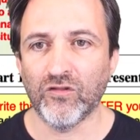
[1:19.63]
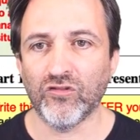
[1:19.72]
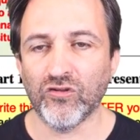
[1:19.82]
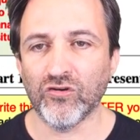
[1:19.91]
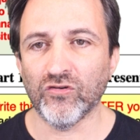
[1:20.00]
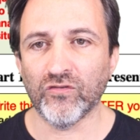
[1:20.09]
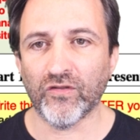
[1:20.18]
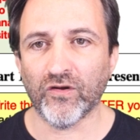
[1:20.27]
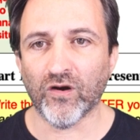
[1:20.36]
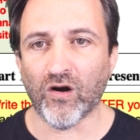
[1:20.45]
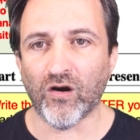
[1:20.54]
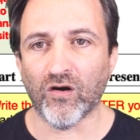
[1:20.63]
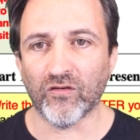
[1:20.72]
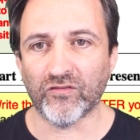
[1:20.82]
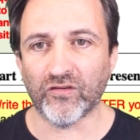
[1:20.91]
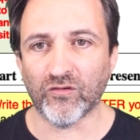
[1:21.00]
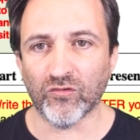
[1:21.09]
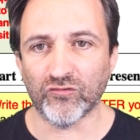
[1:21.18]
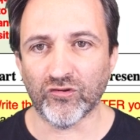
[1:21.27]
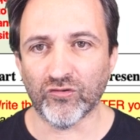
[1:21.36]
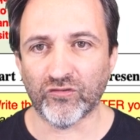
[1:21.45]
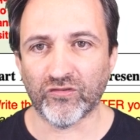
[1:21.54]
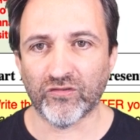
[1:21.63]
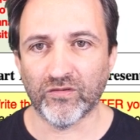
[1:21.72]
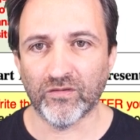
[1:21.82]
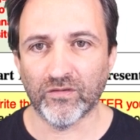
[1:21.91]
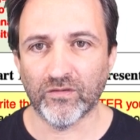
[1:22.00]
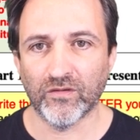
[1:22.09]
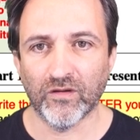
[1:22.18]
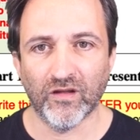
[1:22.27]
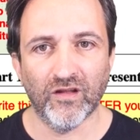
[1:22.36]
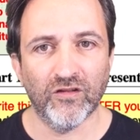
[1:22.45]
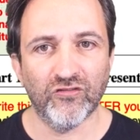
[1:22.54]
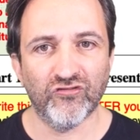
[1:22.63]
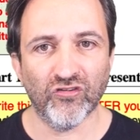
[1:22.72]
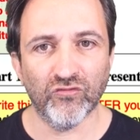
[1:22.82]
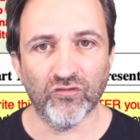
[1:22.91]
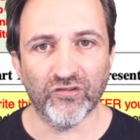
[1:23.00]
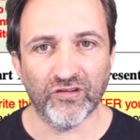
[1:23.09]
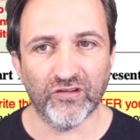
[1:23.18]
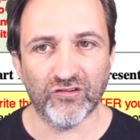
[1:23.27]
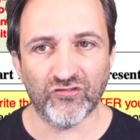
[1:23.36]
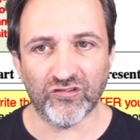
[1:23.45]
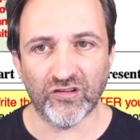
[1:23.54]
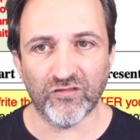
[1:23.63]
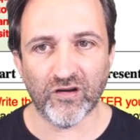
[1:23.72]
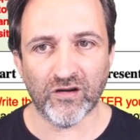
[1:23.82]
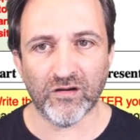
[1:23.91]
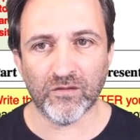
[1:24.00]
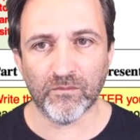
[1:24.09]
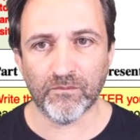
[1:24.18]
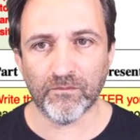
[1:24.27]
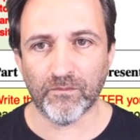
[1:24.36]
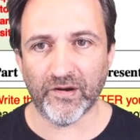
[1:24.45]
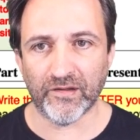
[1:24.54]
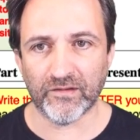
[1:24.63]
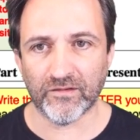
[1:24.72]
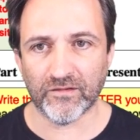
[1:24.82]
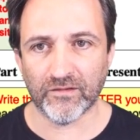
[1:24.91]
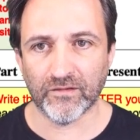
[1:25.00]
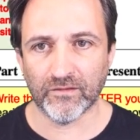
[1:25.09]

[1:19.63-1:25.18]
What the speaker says: know there are 0-dose children in Geneva, but